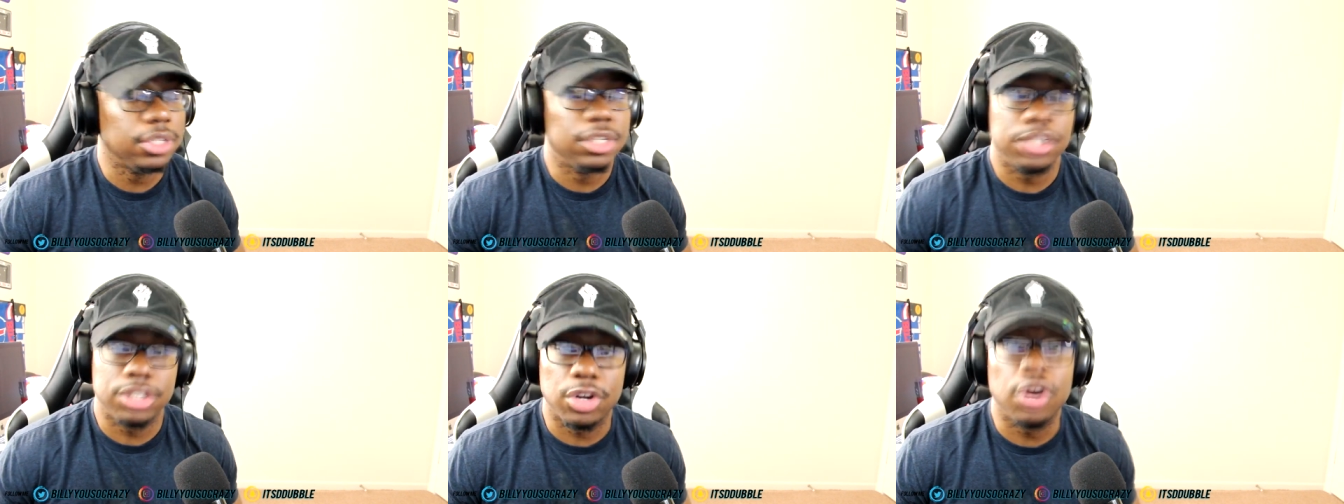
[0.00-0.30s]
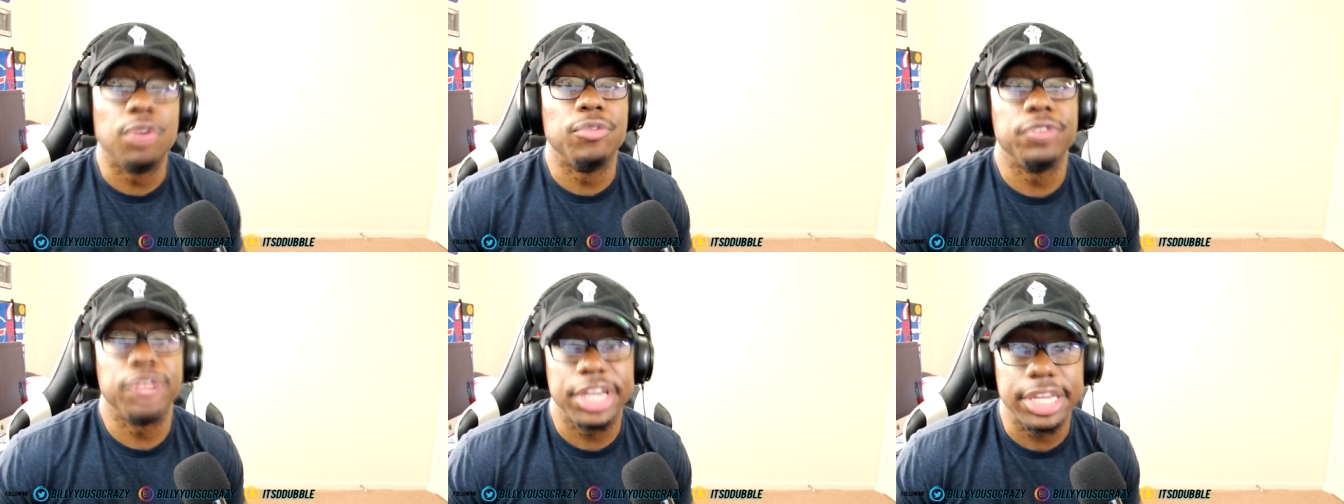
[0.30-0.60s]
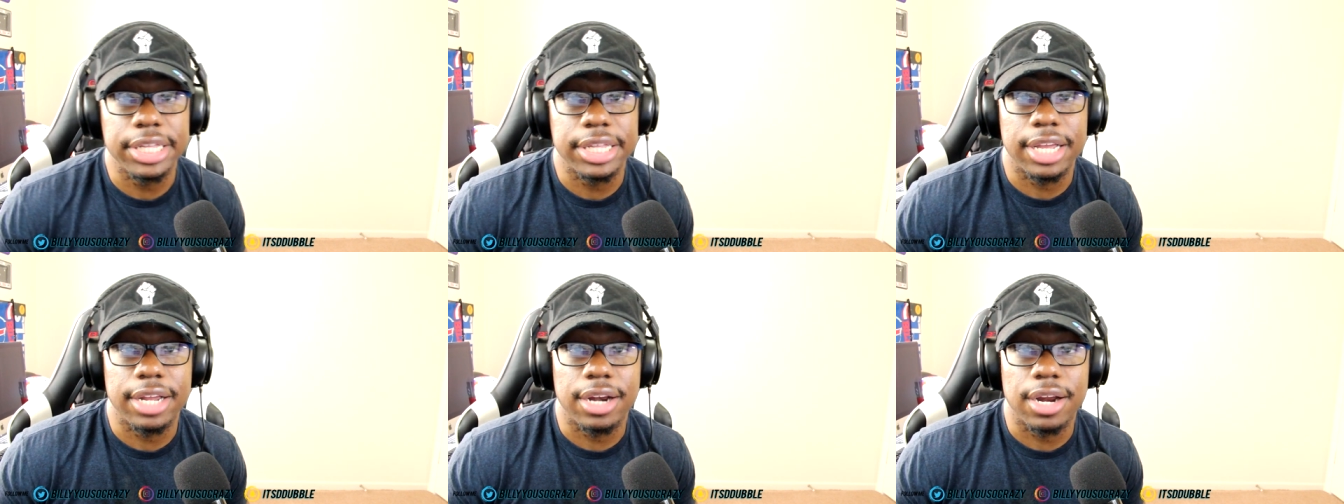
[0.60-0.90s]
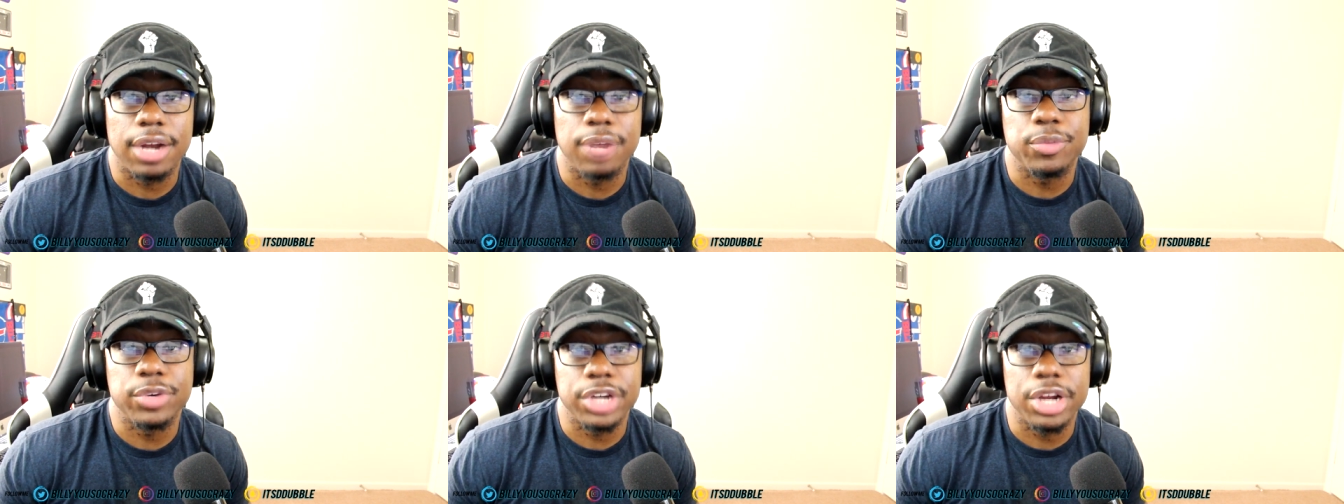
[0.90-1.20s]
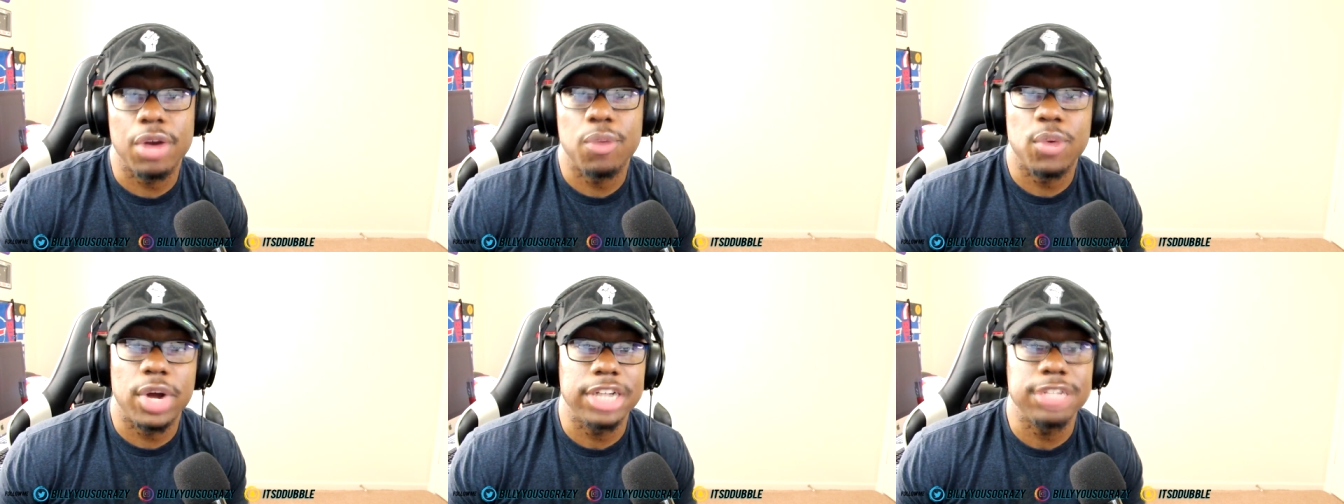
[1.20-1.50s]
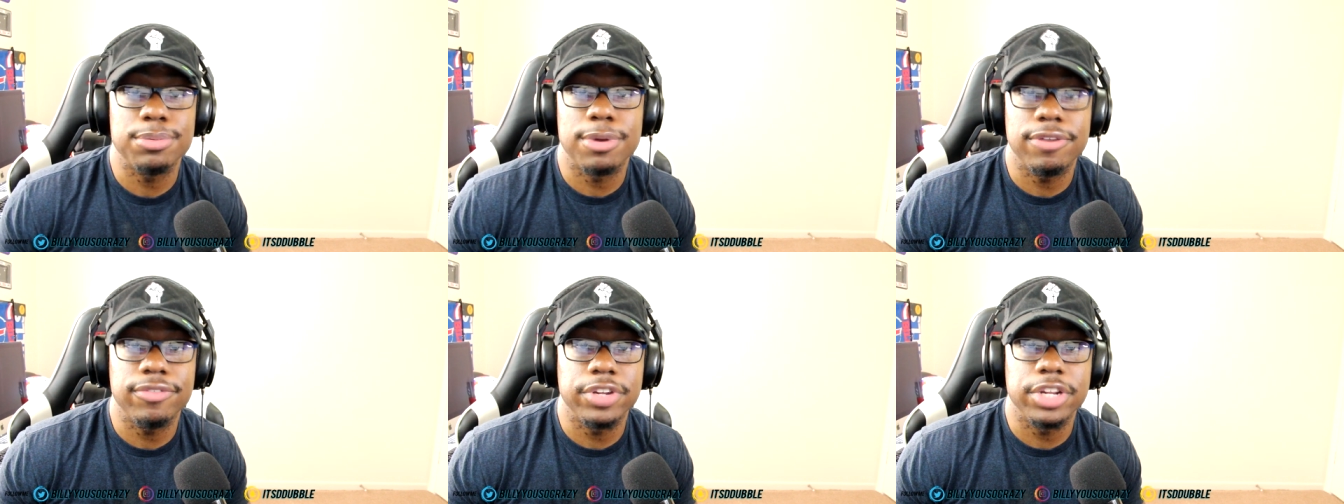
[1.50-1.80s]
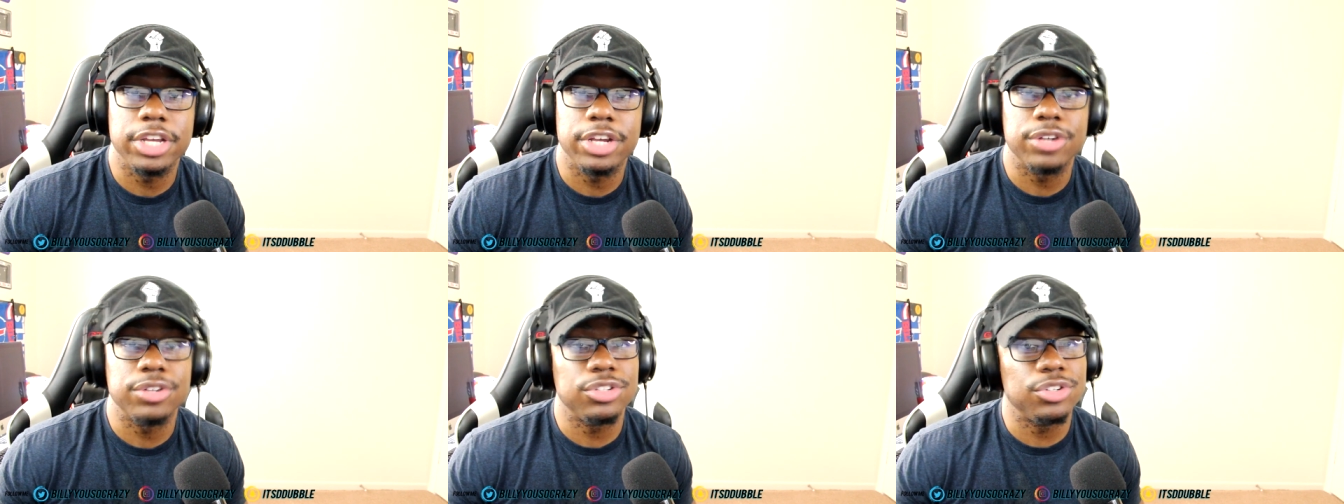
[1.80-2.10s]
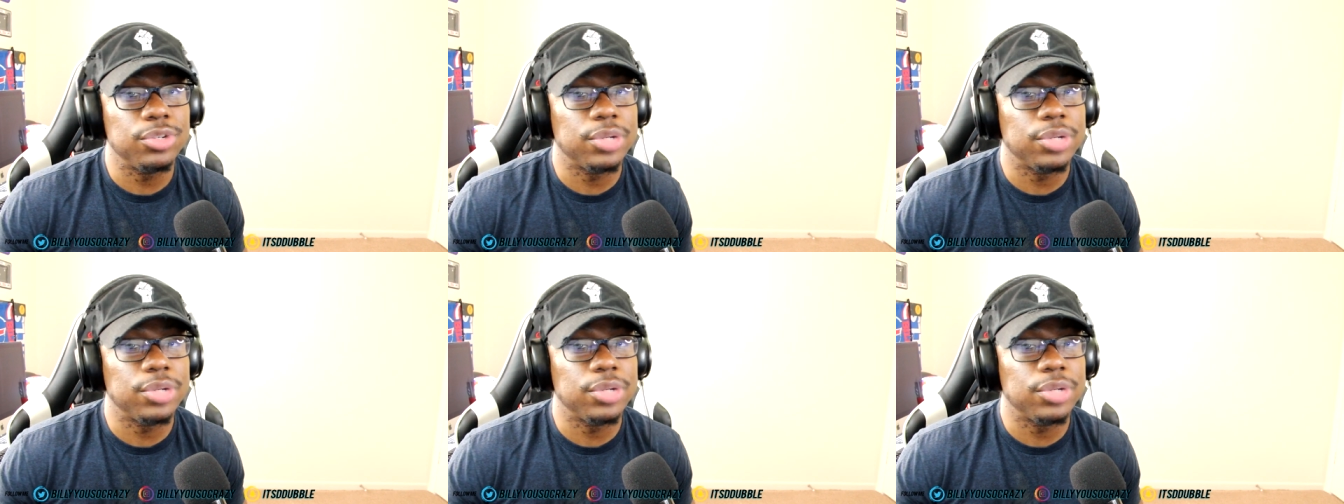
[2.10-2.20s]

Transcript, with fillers: So don't forget that. All right right, when y'all watch my videos,